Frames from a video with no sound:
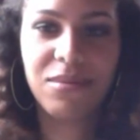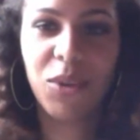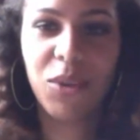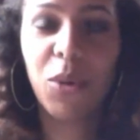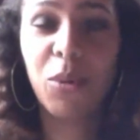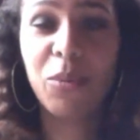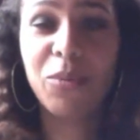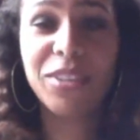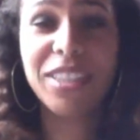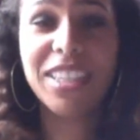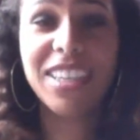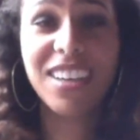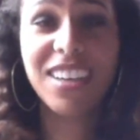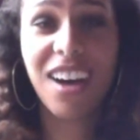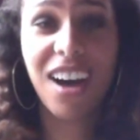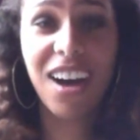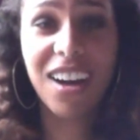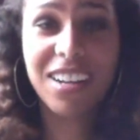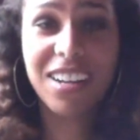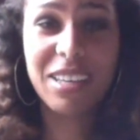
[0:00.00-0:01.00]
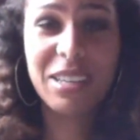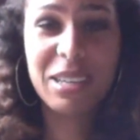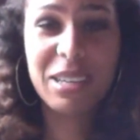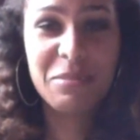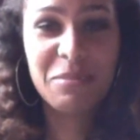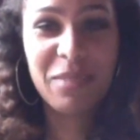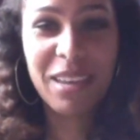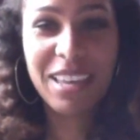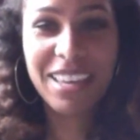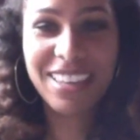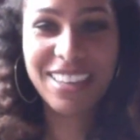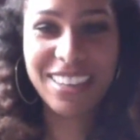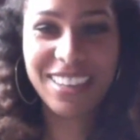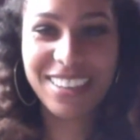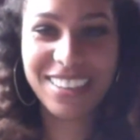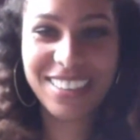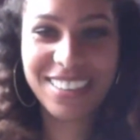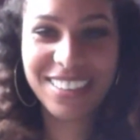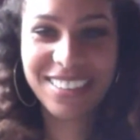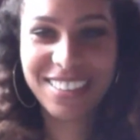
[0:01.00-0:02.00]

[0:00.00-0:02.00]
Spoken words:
Hopefully, Connie can make it.